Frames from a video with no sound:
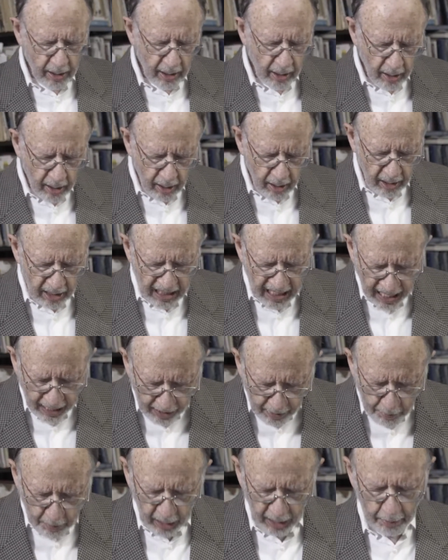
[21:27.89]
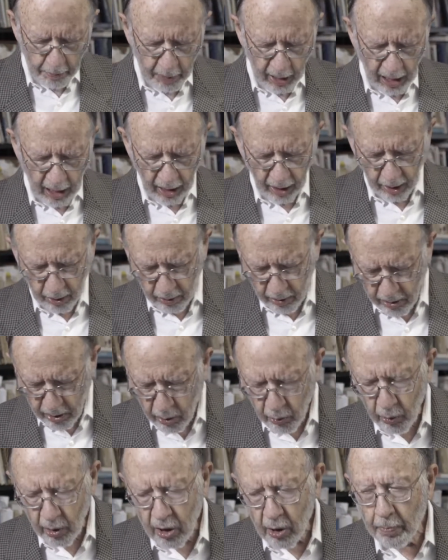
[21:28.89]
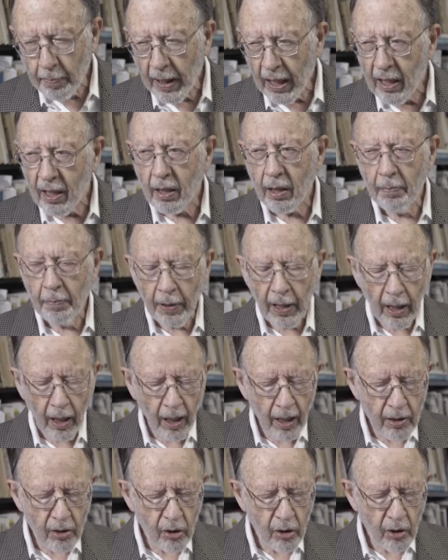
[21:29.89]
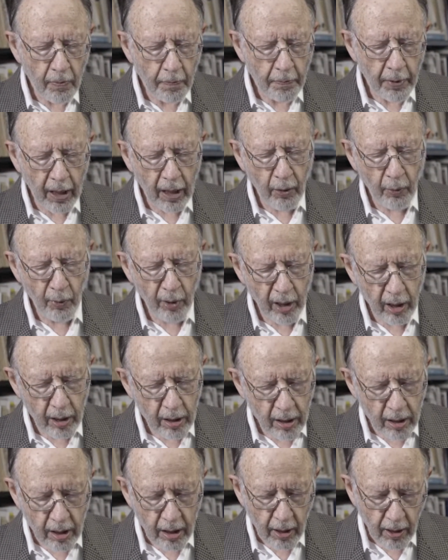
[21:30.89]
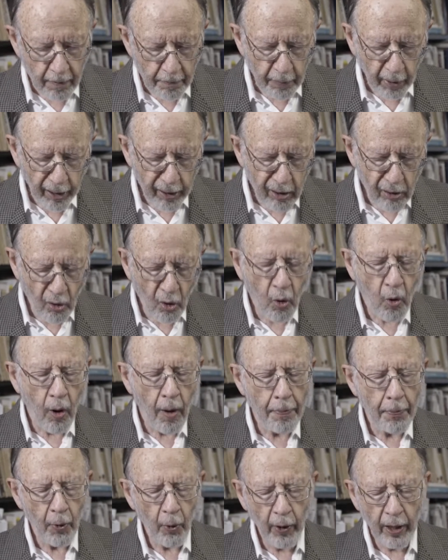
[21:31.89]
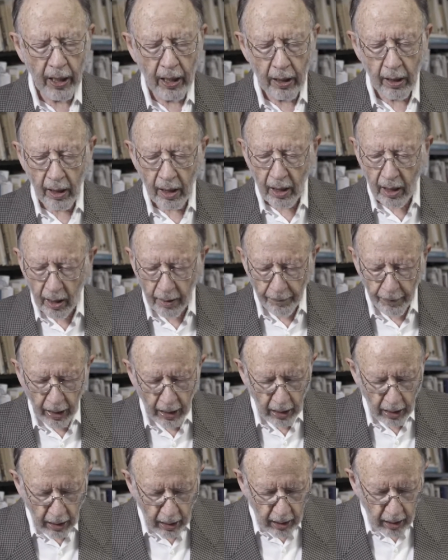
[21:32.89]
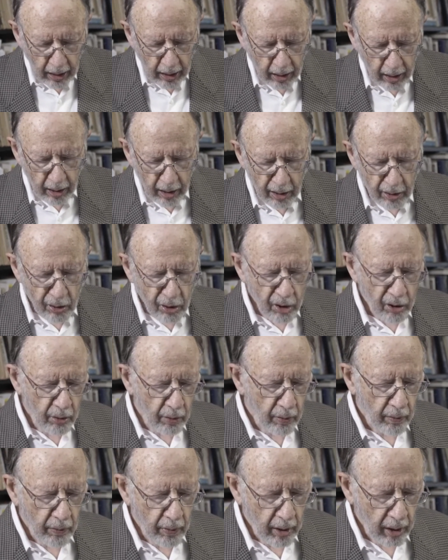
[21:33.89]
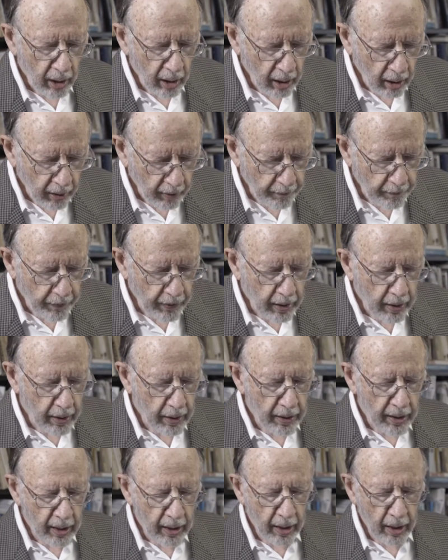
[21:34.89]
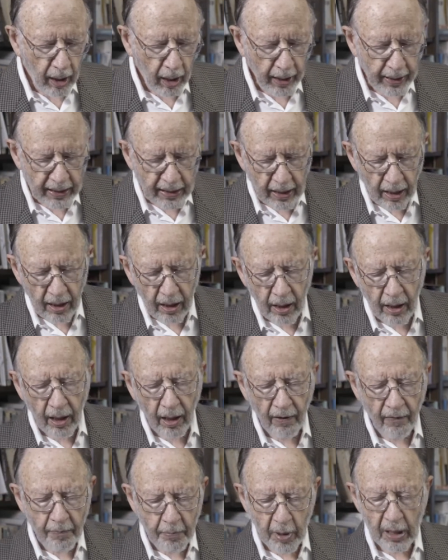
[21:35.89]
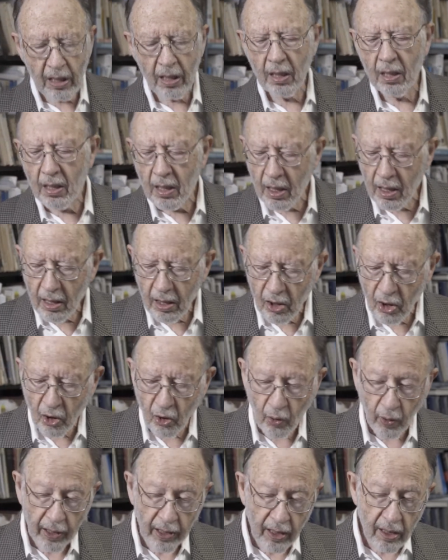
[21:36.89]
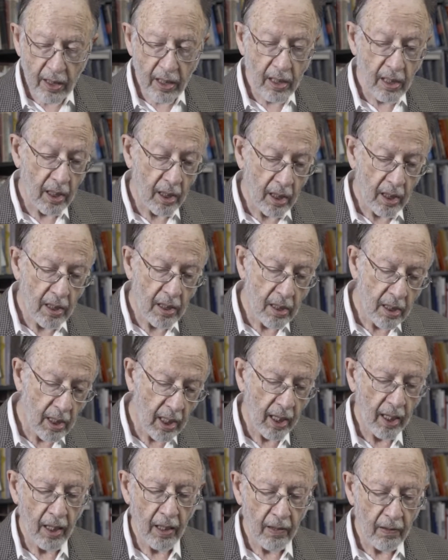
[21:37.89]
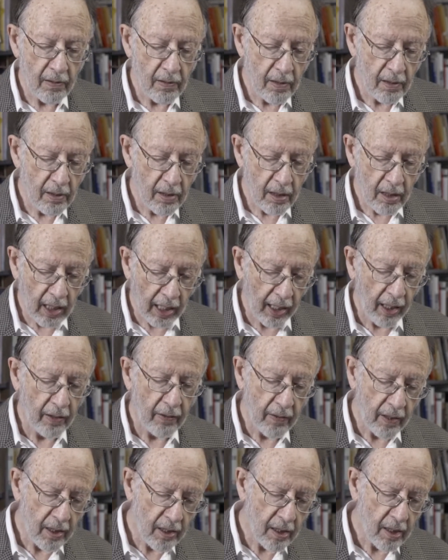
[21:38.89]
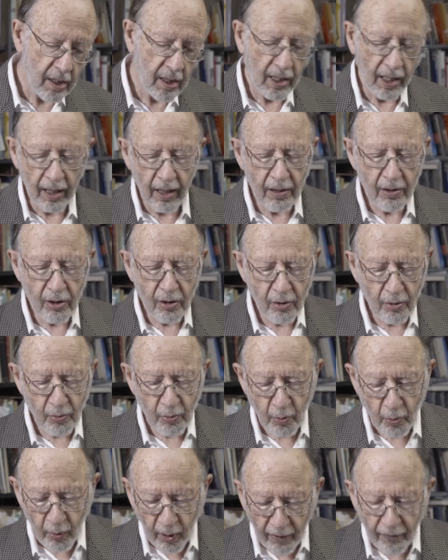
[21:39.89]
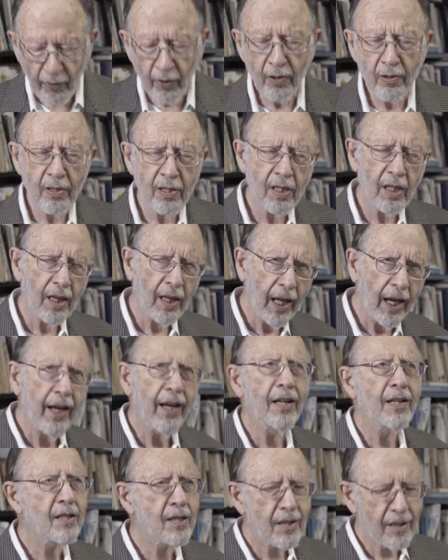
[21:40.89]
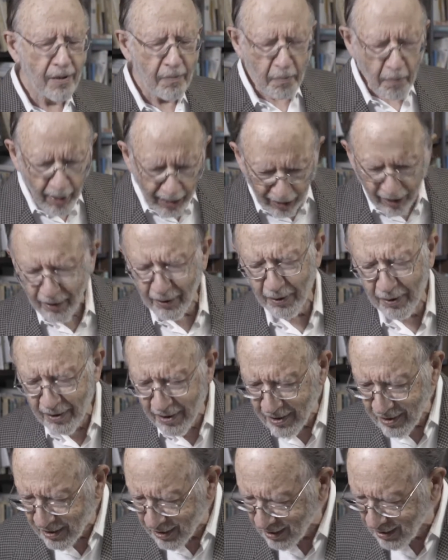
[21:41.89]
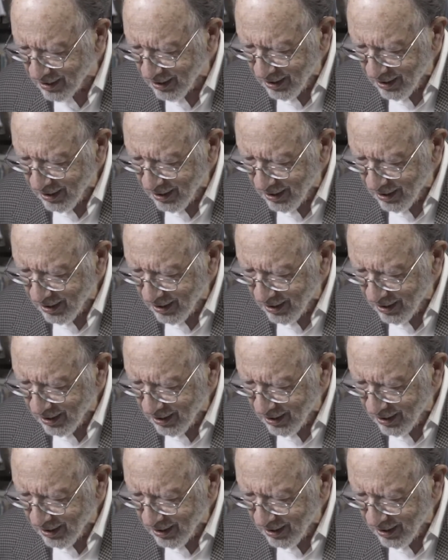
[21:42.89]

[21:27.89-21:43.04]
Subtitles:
in naming patterns, which make the past ubiquitous by incorporating it into the identity of businesses, streets, cities, towns, counties, states, rivers, lakes, and mountains.